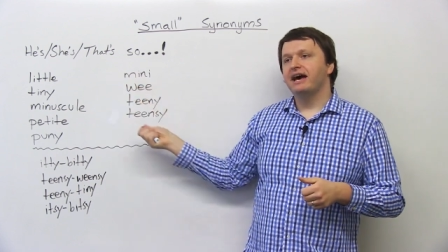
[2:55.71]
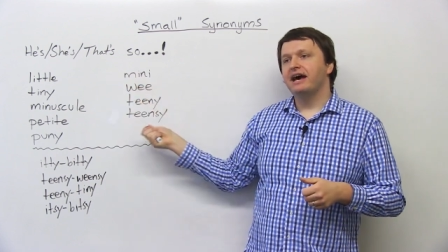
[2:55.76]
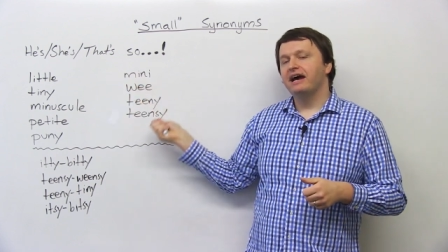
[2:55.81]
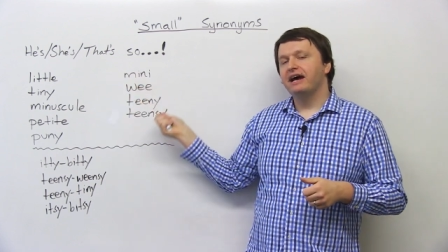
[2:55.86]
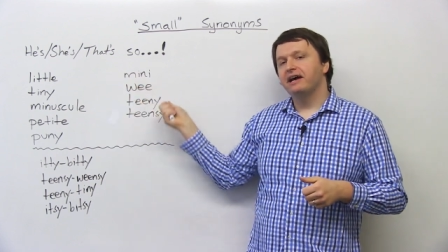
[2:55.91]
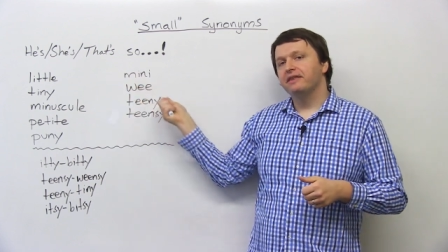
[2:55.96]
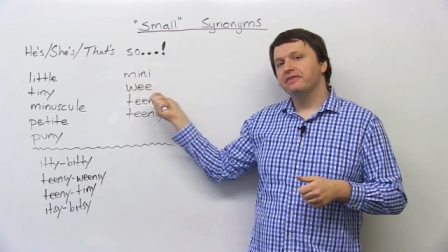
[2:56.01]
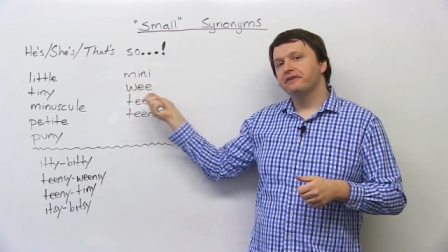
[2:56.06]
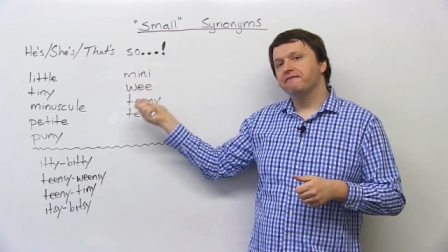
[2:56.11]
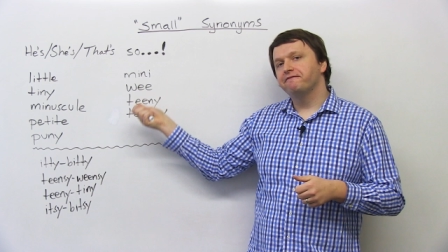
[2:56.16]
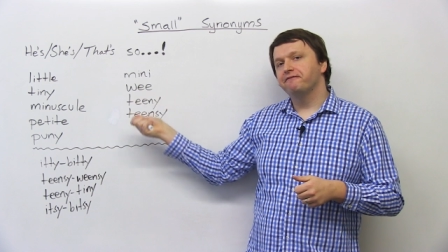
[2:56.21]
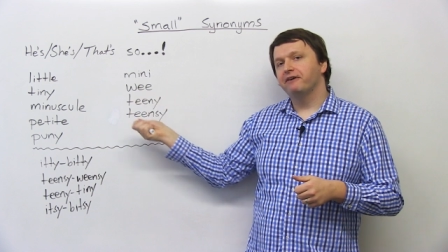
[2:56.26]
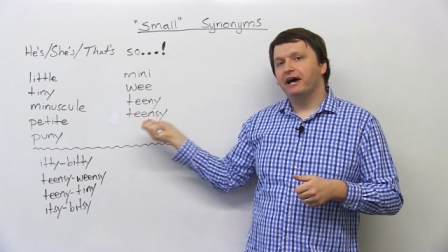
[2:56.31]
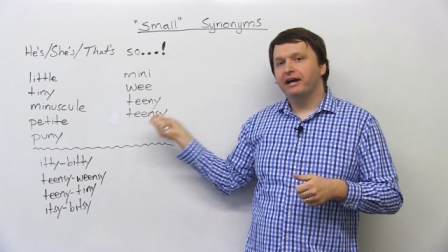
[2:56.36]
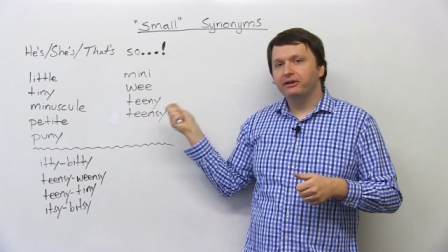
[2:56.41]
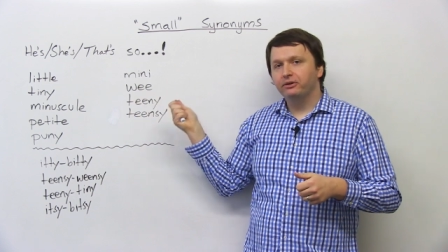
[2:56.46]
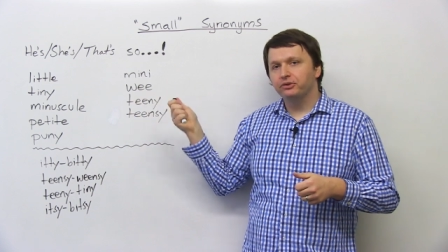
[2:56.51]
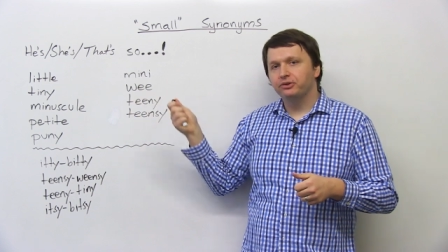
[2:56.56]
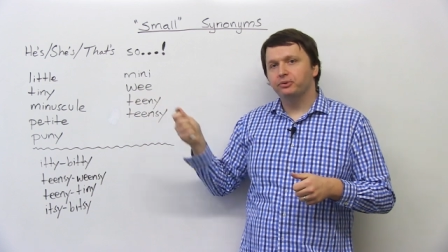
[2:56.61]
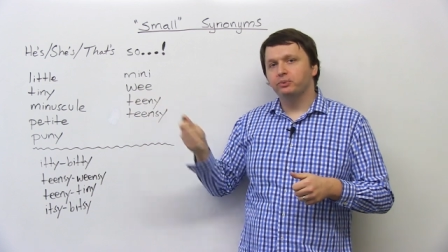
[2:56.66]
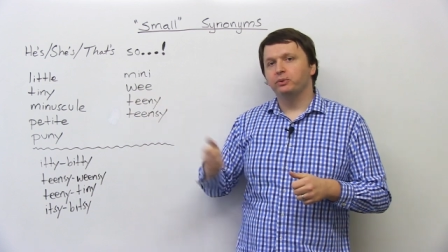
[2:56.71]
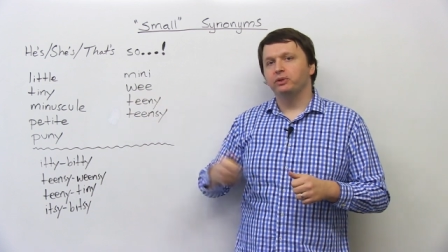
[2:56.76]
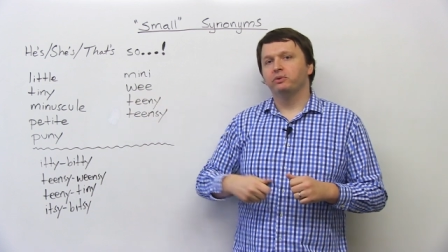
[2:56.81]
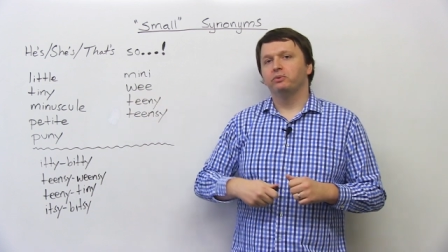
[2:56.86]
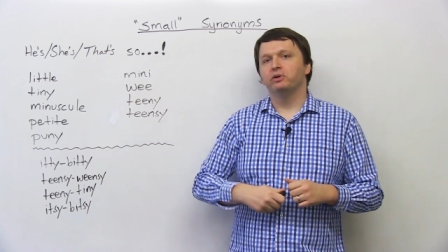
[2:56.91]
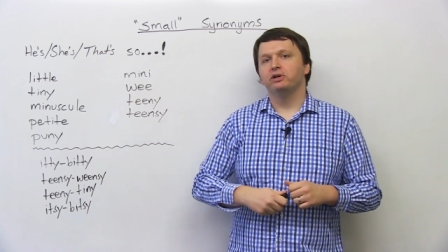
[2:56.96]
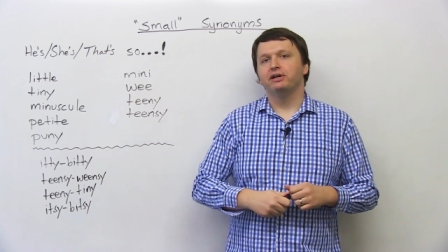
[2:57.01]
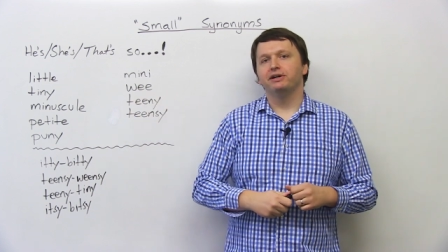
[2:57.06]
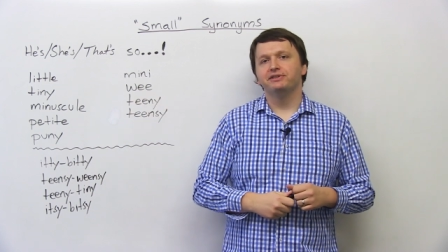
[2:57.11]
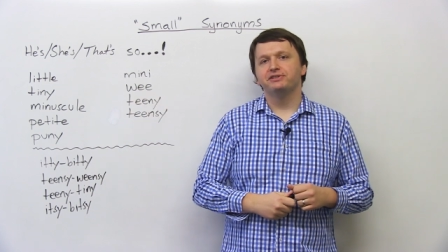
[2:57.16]
And the final three
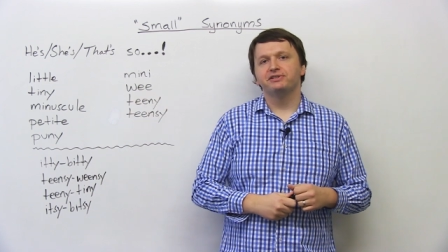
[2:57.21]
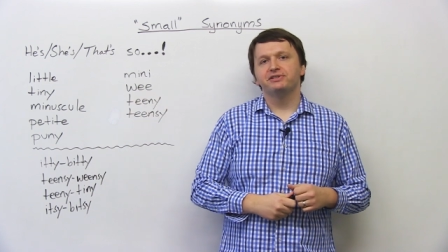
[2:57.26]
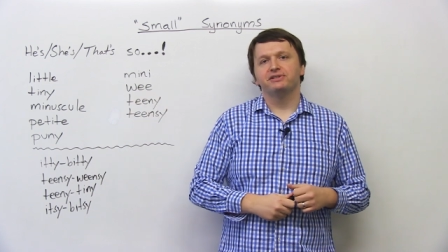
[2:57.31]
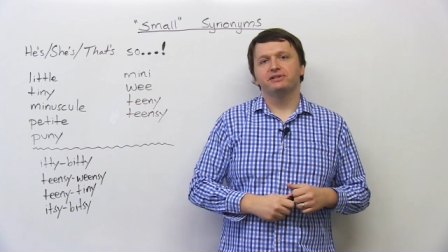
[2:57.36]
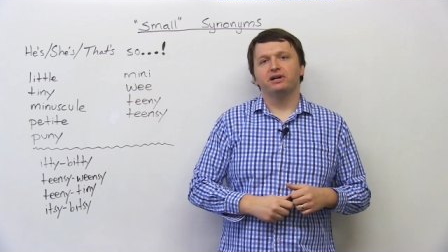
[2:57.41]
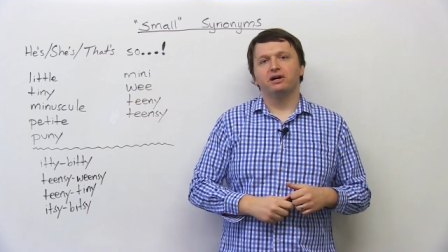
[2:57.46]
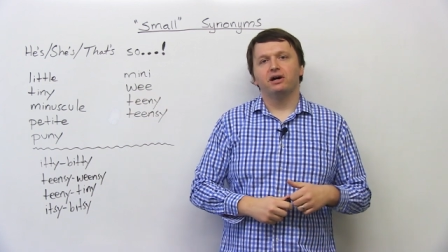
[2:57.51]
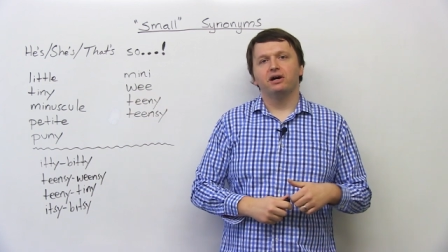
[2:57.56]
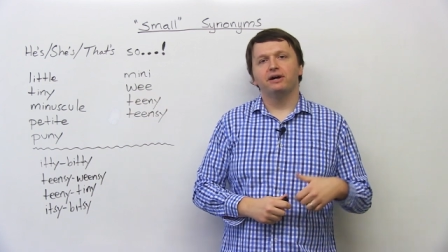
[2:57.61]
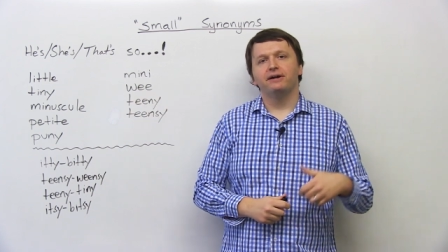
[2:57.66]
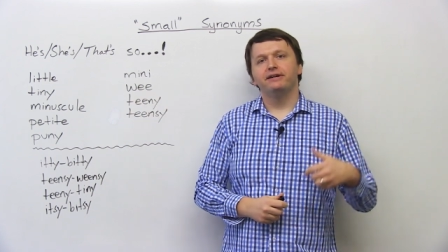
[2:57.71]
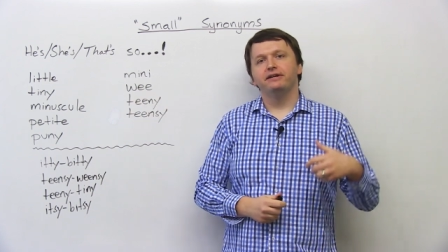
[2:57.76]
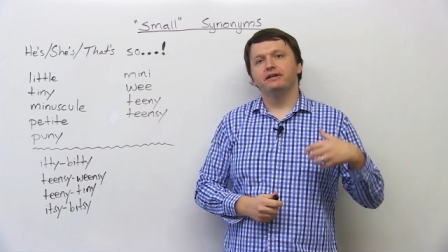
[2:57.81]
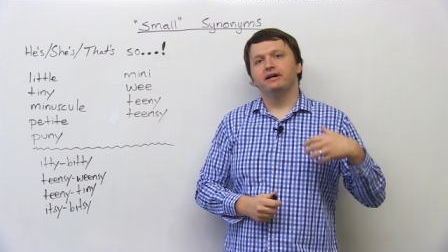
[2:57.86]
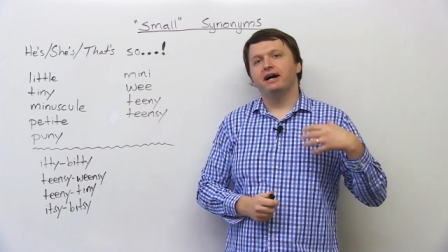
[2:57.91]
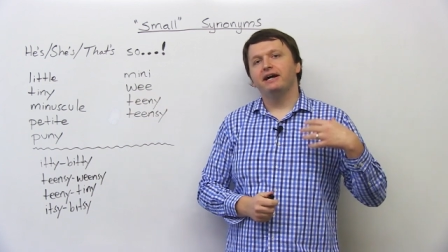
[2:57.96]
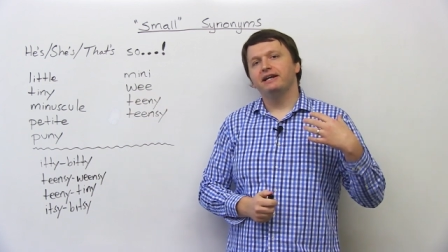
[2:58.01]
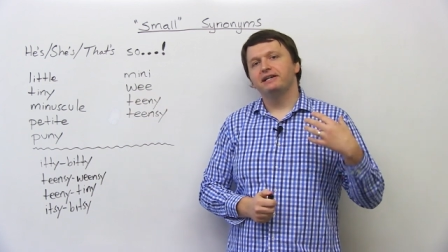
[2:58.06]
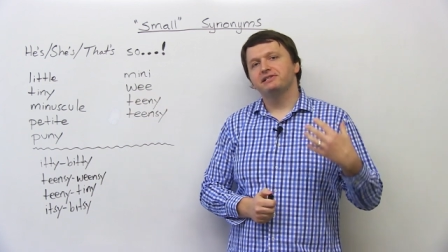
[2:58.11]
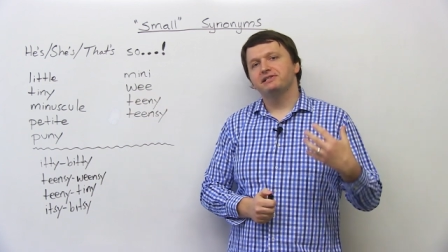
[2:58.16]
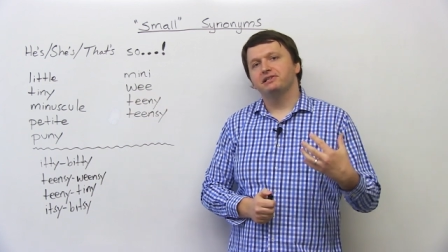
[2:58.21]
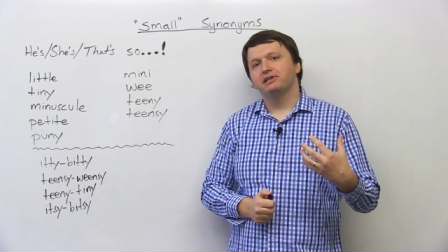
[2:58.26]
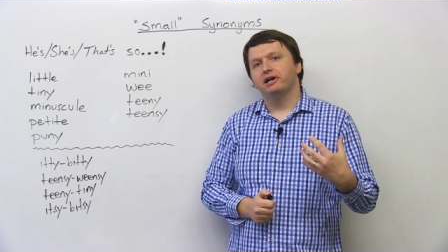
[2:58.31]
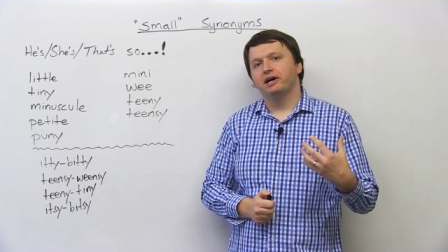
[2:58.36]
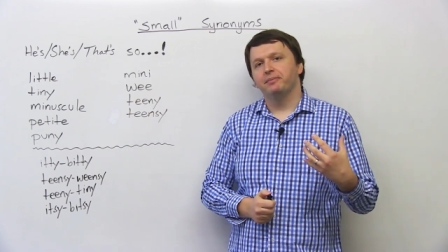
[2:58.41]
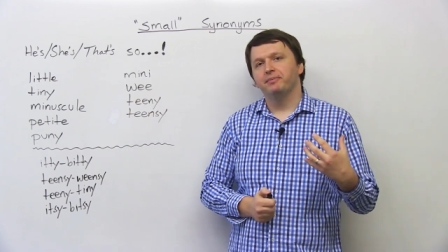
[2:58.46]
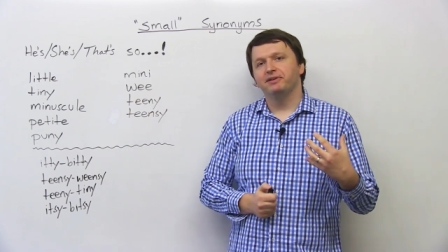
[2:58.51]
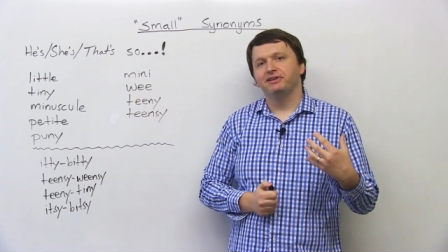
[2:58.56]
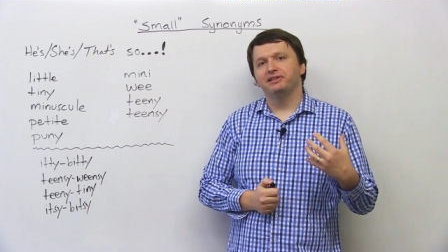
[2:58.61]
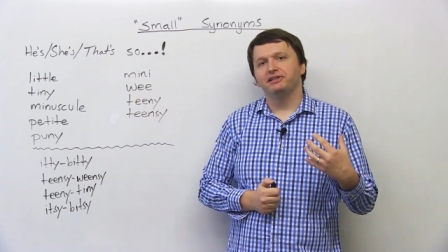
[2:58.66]
words are not as
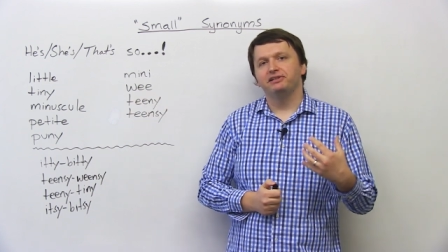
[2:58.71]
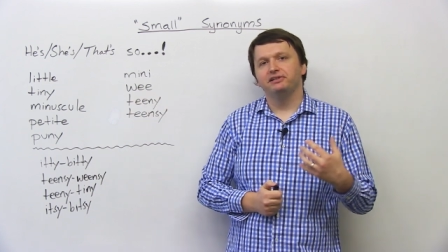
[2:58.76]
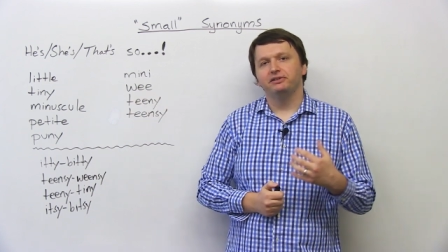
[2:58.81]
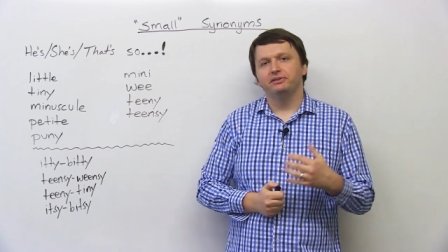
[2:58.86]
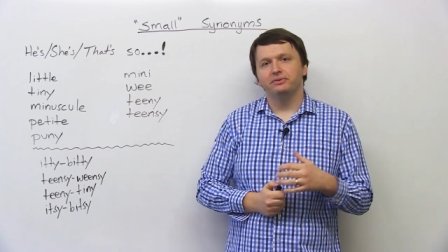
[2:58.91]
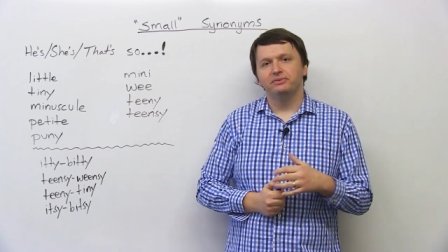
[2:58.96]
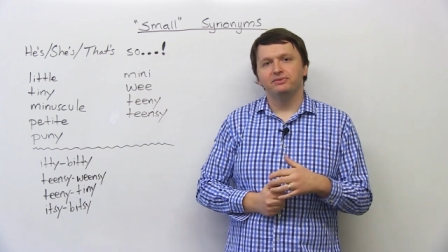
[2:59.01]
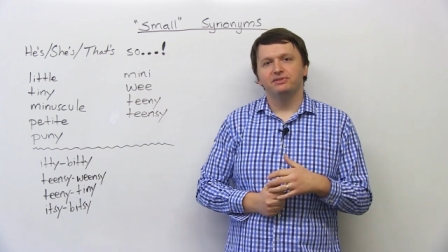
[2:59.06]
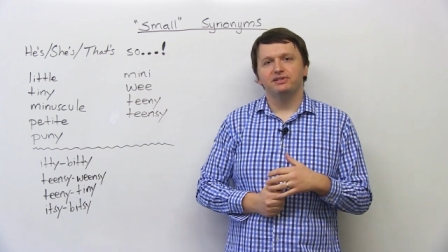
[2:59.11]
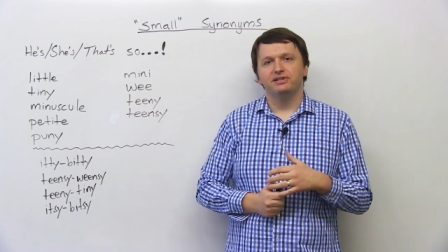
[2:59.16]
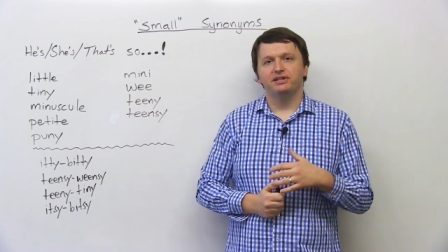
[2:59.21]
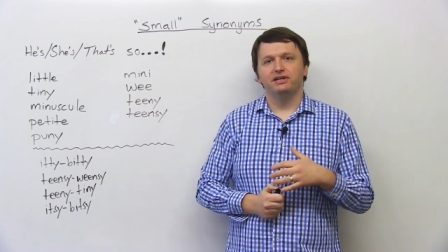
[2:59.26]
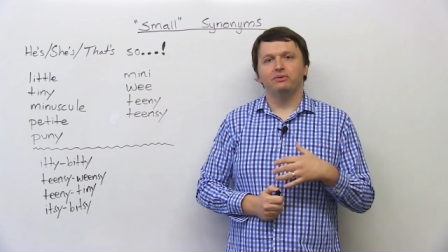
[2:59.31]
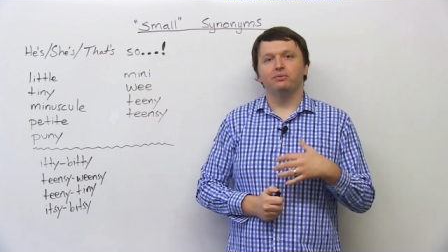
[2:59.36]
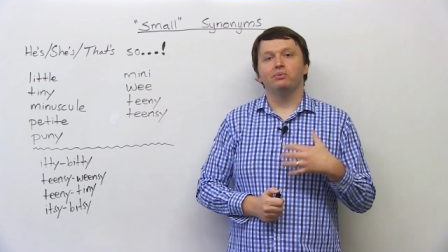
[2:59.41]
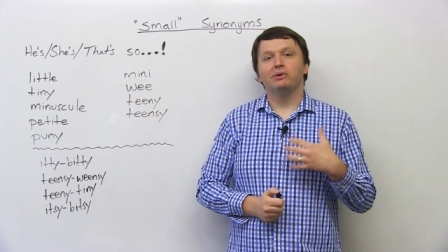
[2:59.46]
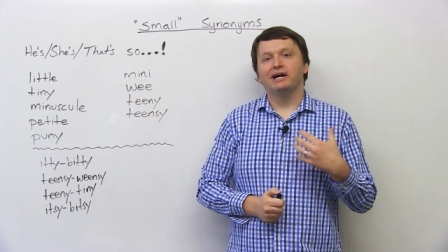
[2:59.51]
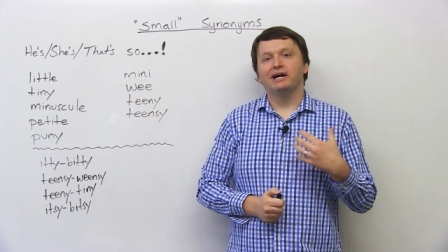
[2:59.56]
commonly used in